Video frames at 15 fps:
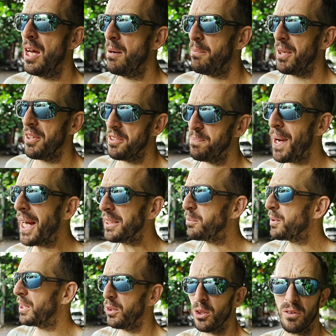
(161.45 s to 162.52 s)
But it's packed
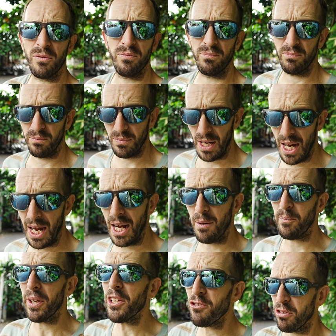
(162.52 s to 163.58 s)
with a lot
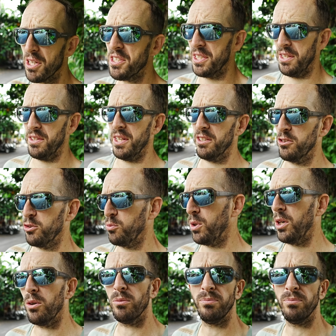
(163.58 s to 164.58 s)
of interesting things as well.